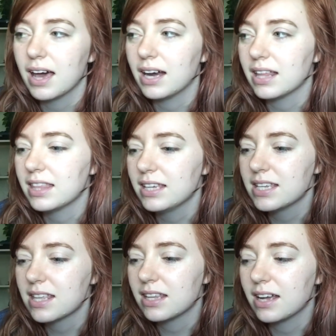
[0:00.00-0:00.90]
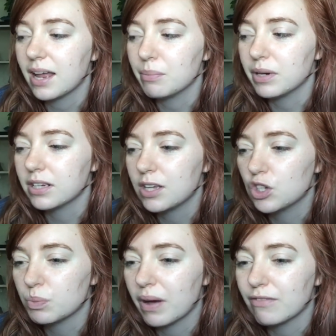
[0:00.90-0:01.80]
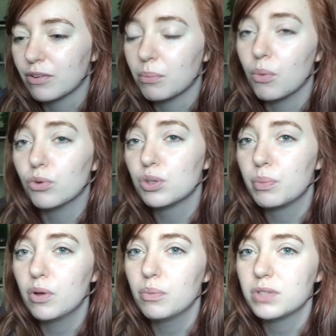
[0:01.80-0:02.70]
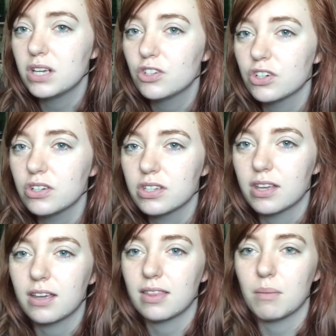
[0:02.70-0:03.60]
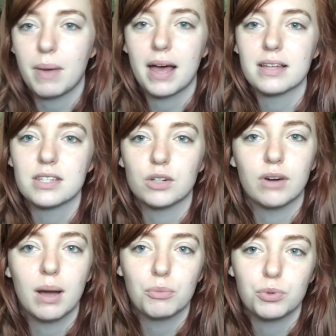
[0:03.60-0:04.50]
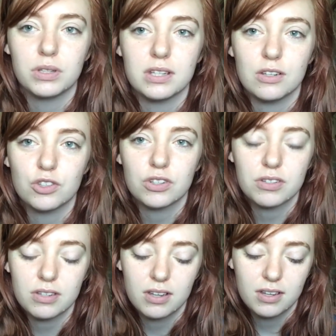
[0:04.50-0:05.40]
And I think he said that it had been a teacher pet for multiple teachers, like they passed it around between teachers.